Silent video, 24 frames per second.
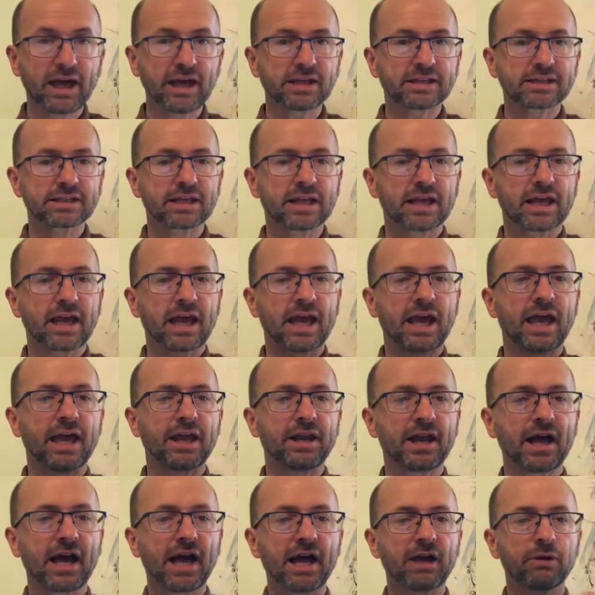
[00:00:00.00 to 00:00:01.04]
that,
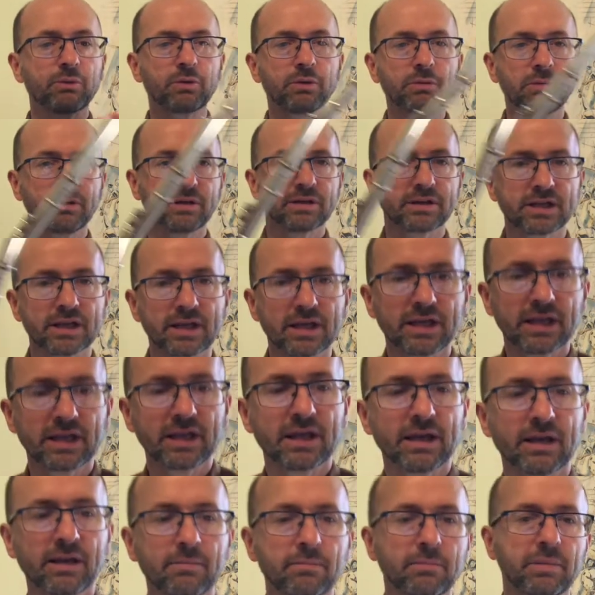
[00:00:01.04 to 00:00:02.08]
and I will
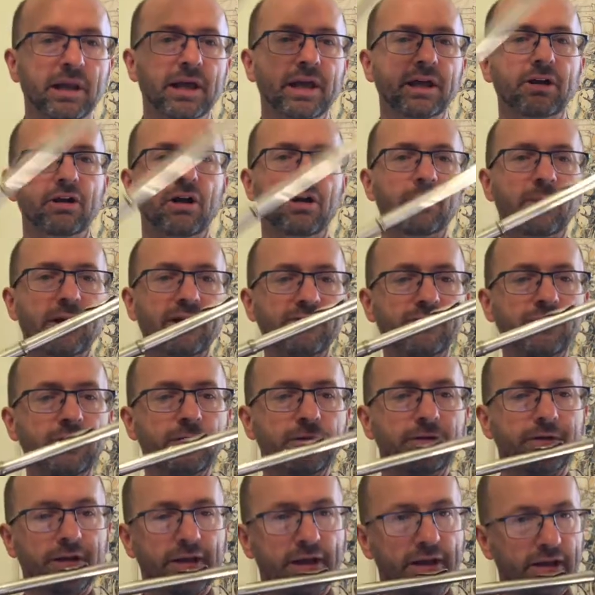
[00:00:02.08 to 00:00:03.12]
play it on my
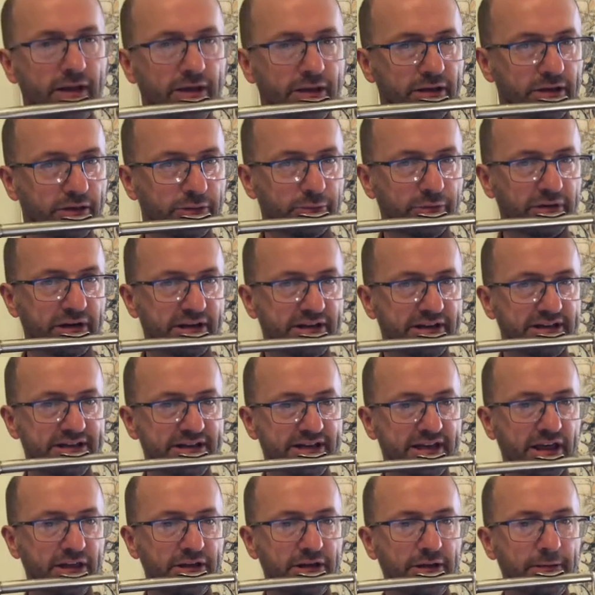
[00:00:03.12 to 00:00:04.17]
flute. Ready
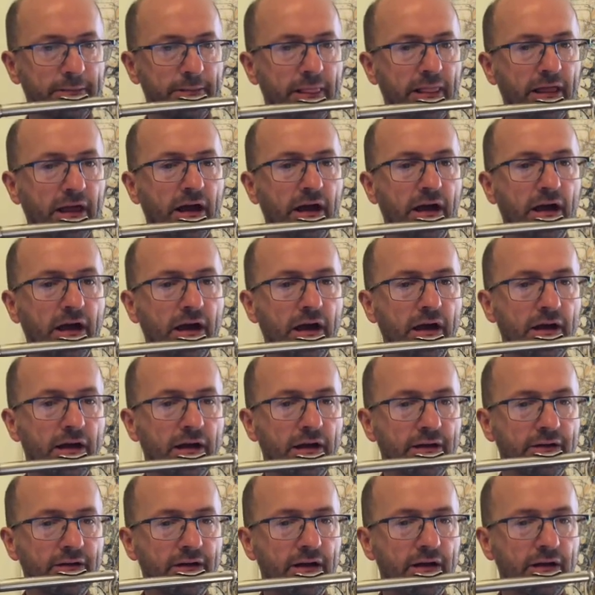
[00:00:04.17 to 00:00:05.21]
together?
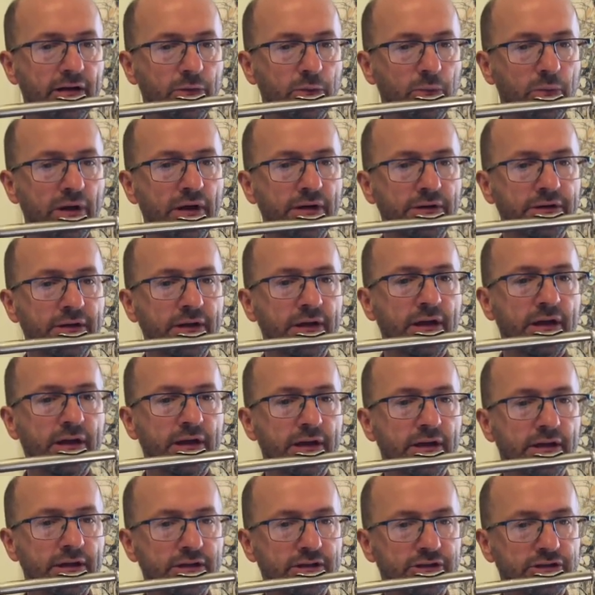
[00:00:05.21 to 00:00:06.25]
1,
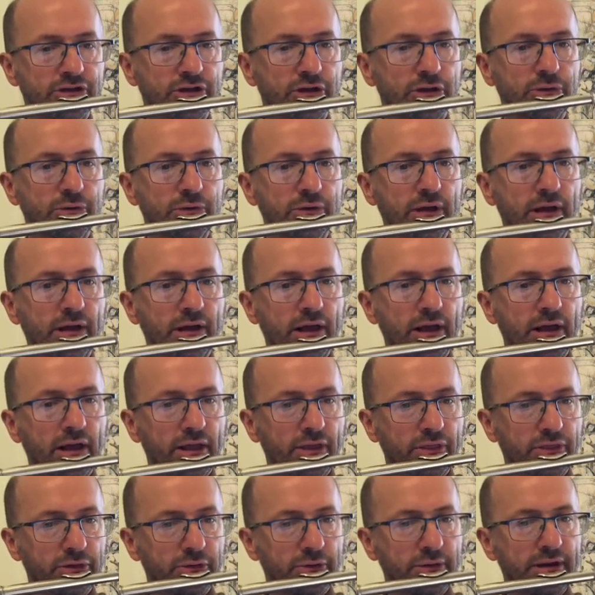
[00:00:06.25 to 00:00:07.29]
2,
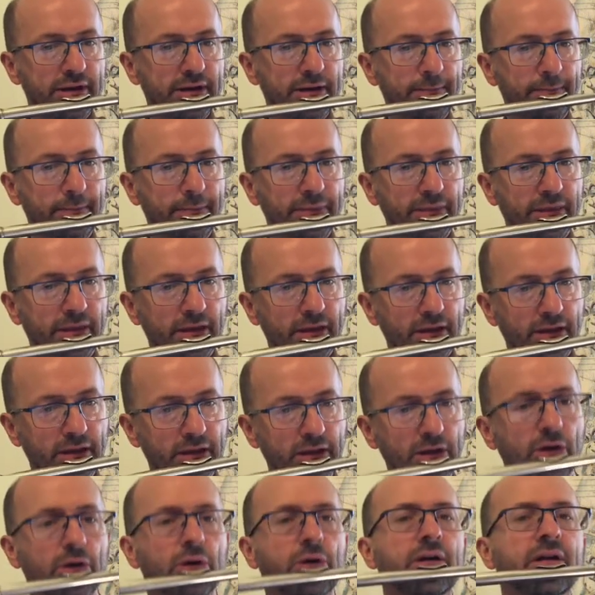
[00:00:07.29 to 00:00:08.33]
3,
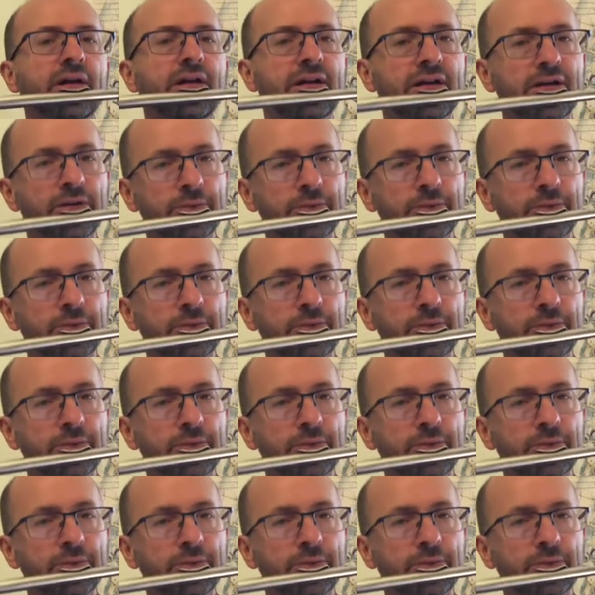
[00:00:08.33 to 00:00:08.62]
go.